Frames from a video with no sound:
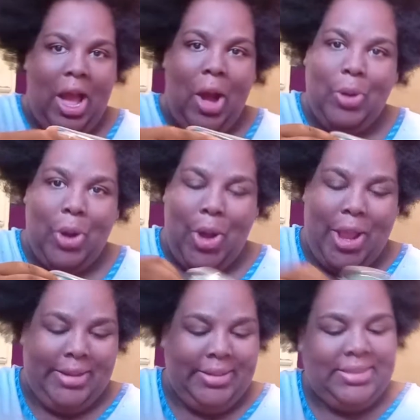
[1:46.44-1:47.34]
hold
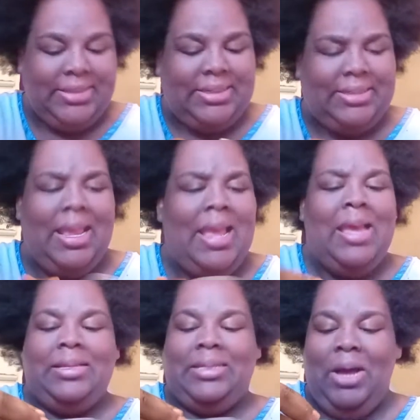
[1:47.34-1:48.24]
on, this is
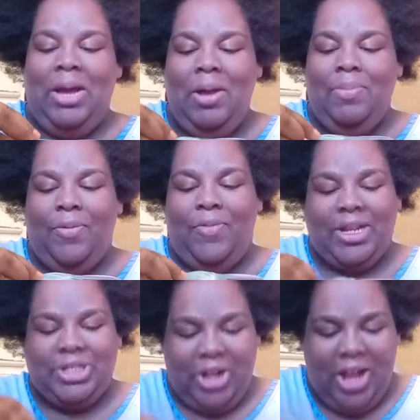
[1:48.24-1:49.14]
so
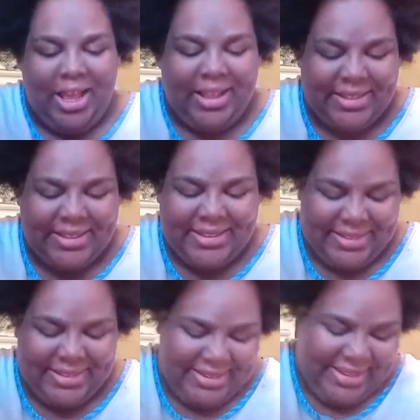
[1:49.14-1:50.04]
unprofessional.
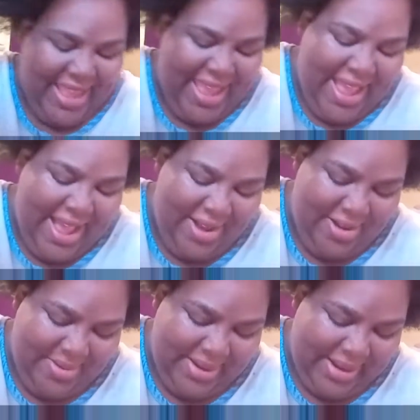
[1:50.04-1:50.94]

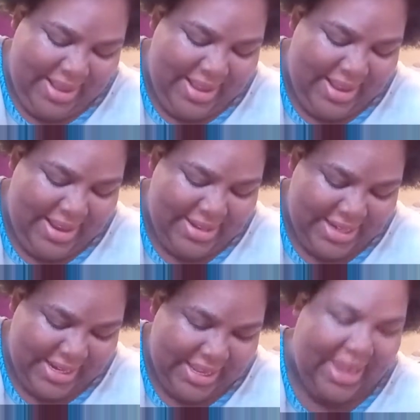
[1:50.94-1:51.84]
Oh my gosh,
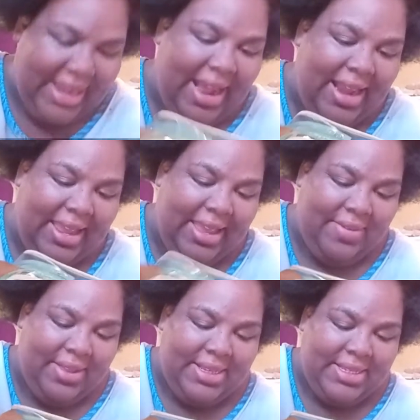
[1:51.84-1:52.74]
I cannot
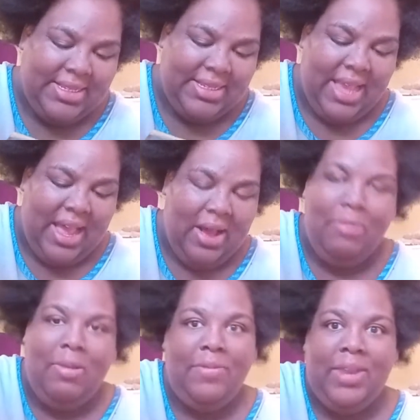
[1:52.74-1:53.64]
even. This is how
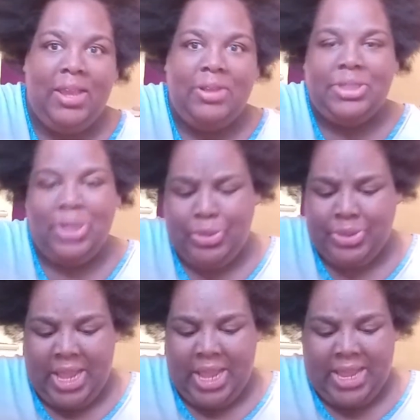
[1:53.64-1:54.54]
my videos go,
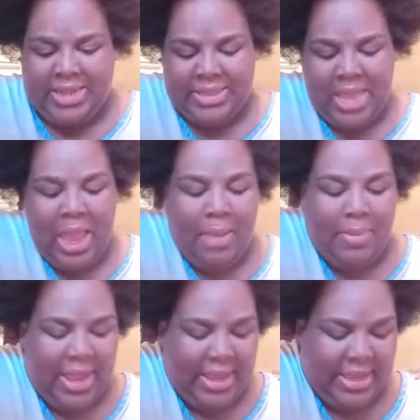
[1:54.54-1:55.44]
guys.
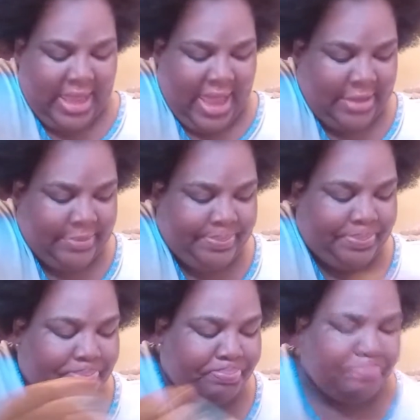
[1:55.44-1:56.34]
But yeah,
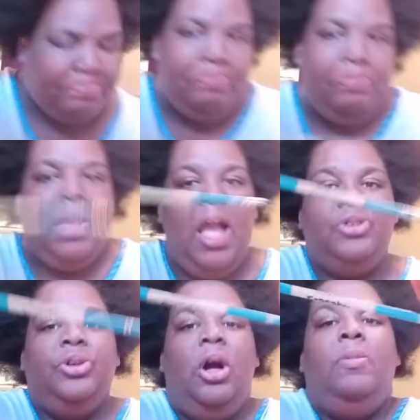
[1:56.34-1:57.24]
I
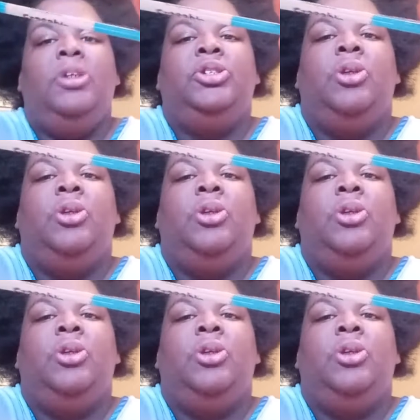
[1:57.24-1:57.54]
drew all my